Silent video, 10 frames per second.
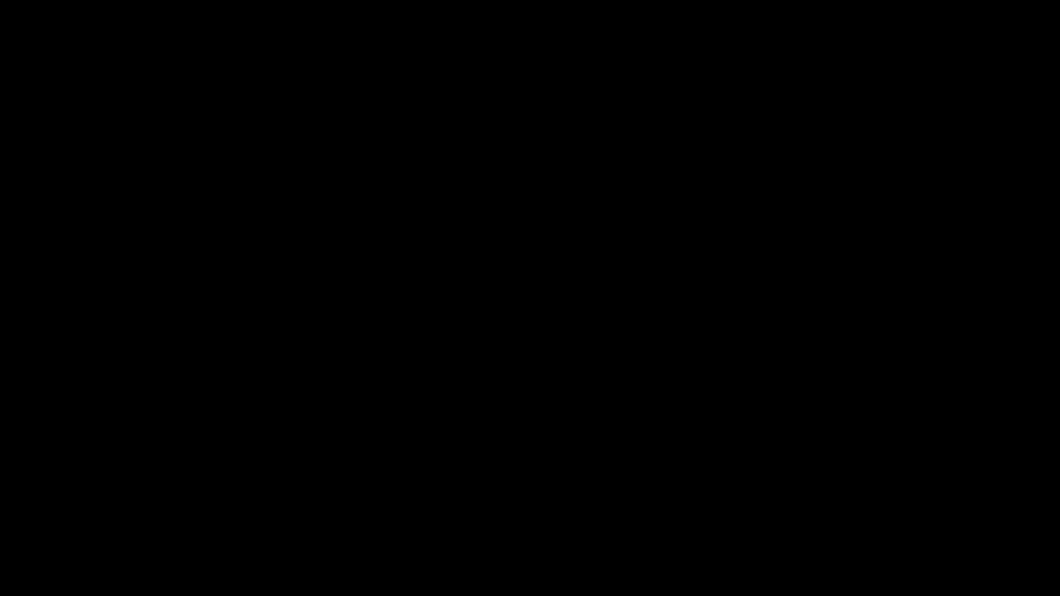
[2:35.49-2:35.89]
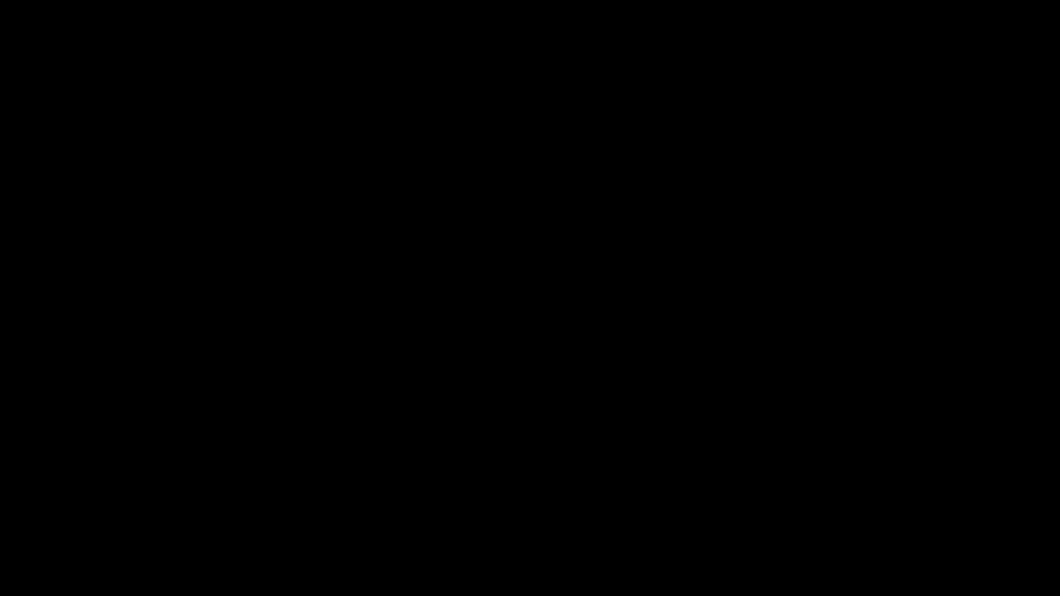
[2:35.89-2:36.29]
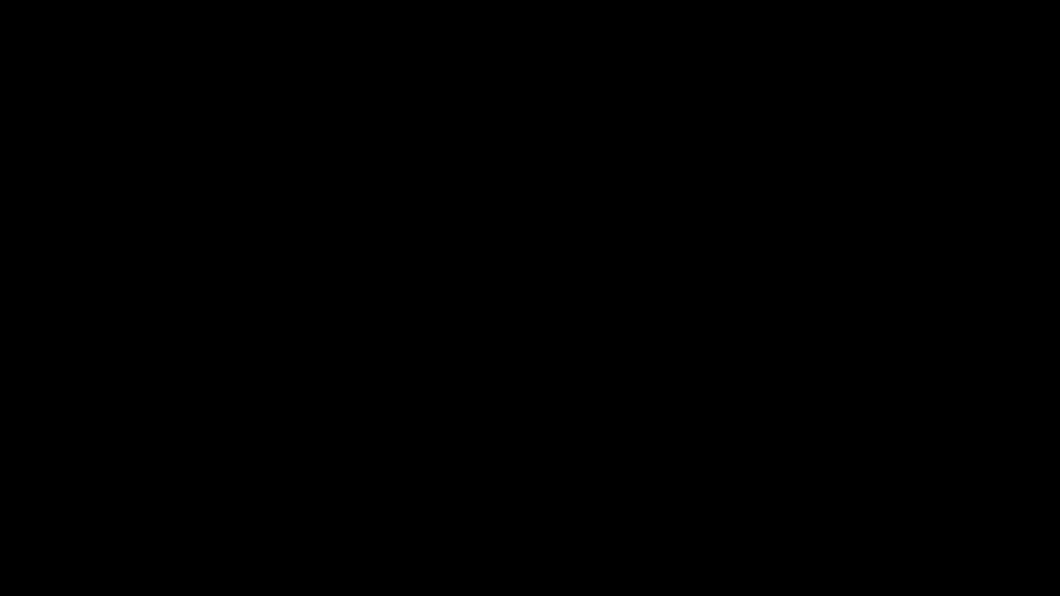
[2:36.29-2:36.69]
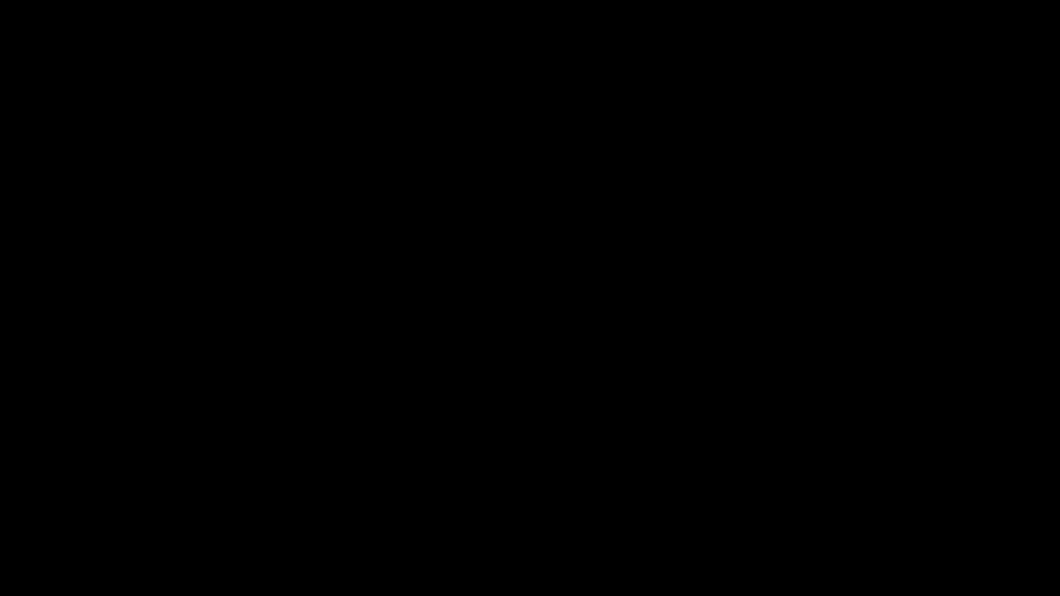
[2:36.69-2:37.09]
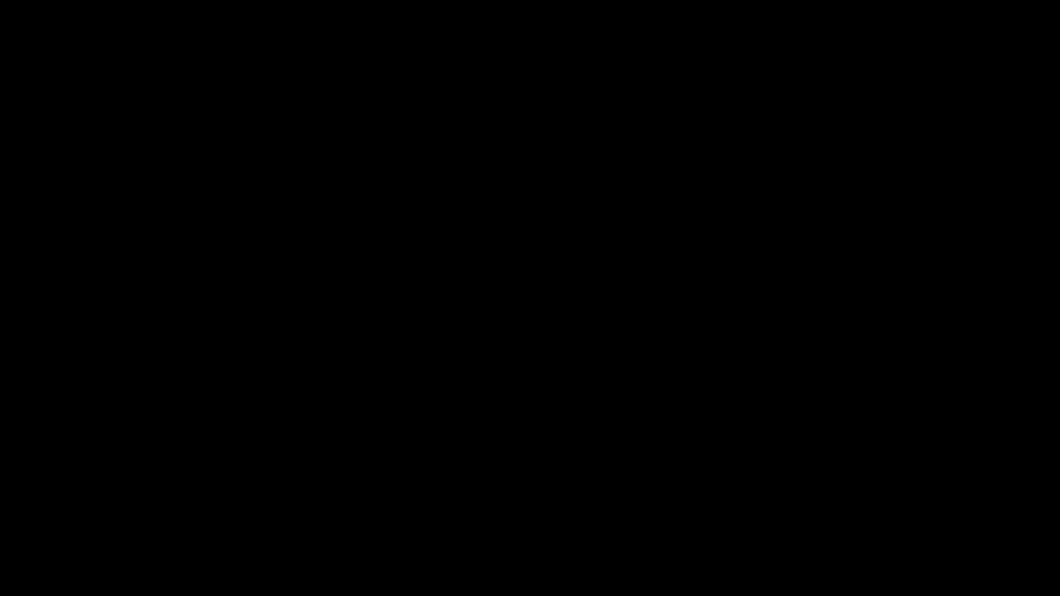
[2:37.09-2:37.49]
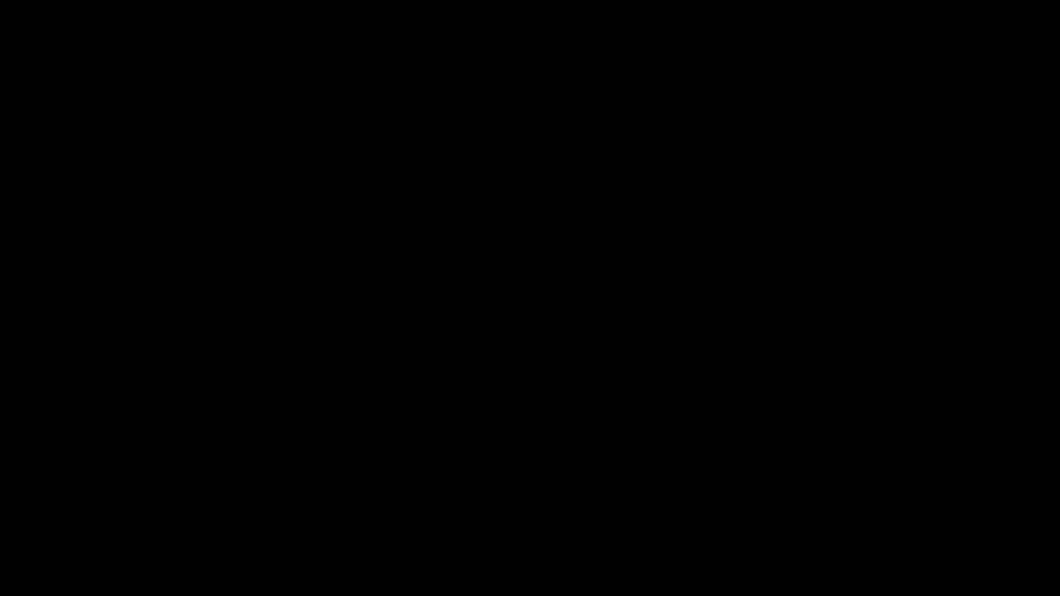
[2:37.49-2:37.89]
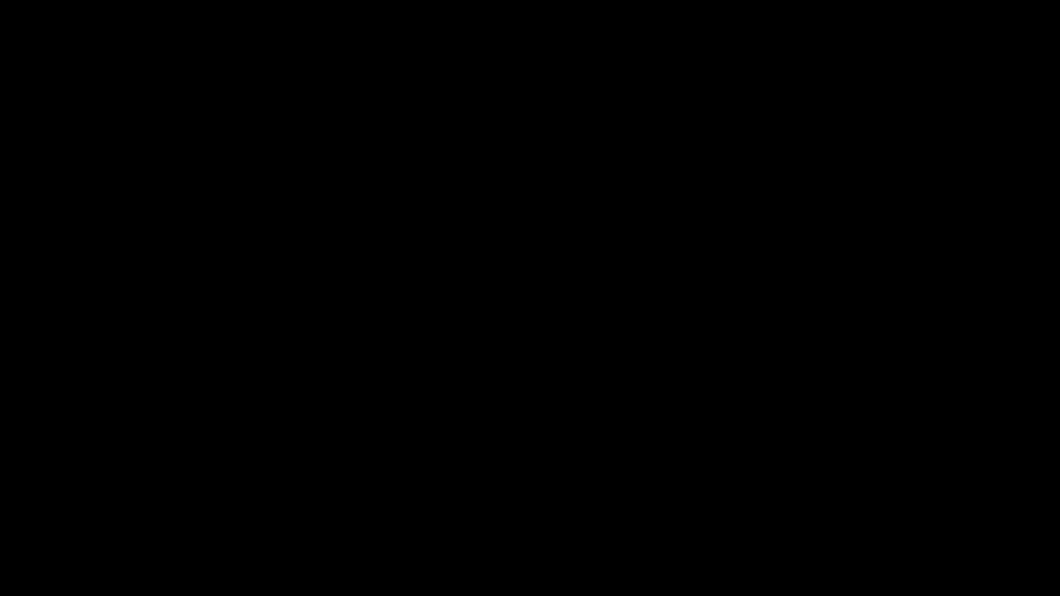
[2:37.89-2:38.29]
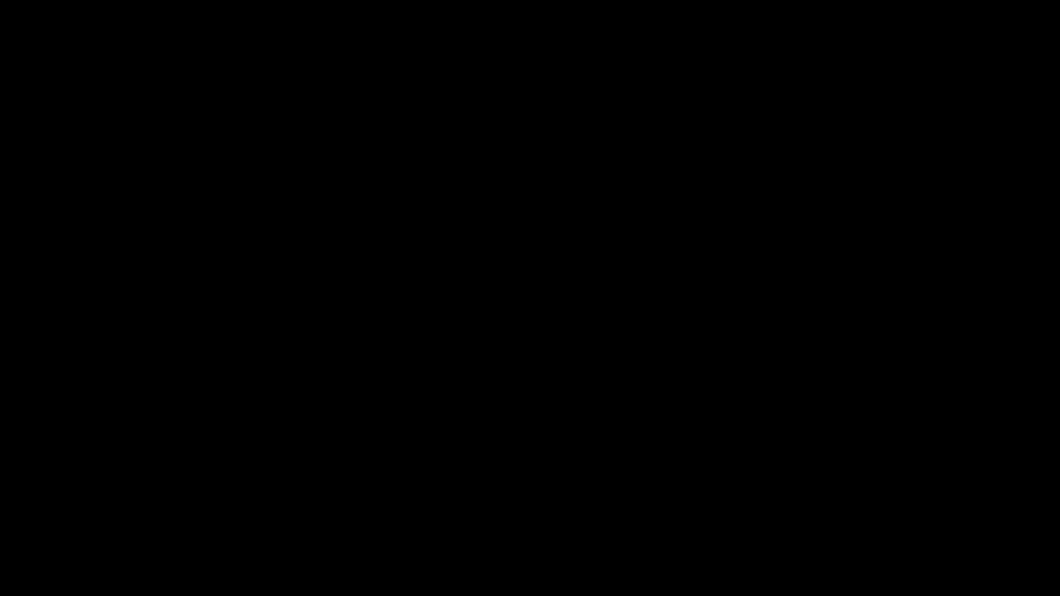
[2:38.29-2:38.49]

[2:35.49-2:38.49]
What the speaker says: Nobody's mouth can be seen.